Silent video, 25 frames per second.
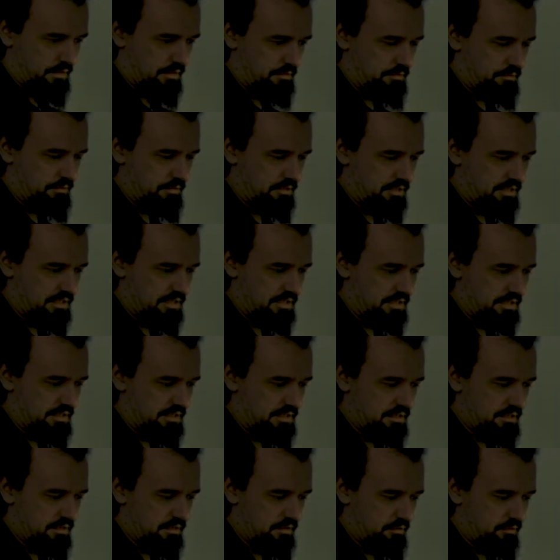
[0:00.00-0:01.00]
Of course, this
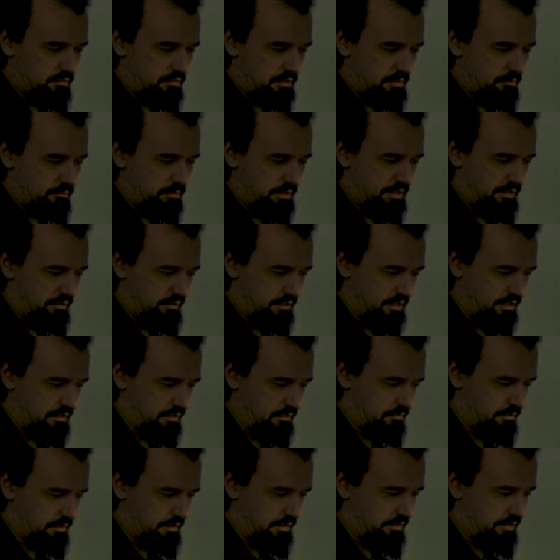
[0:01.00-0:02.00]
isn't the only way you can
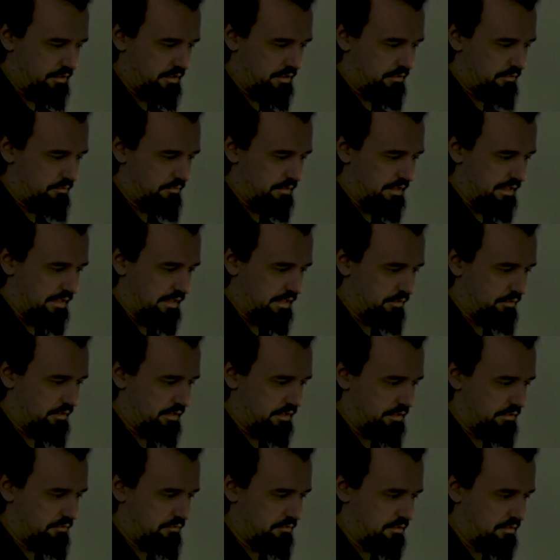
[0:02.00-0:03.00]
do it. You can do it like, you can
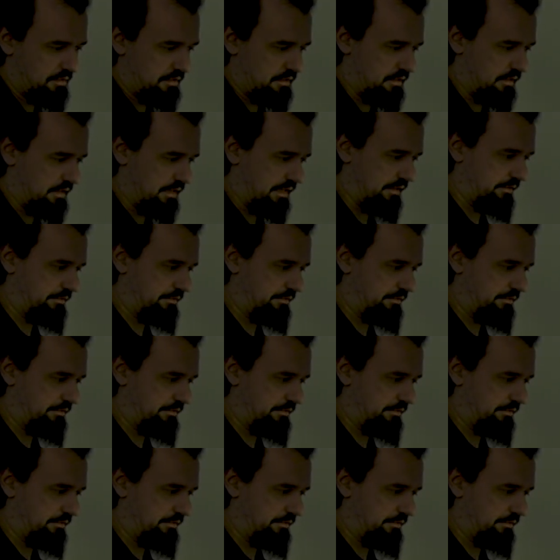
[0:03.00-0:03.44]
use like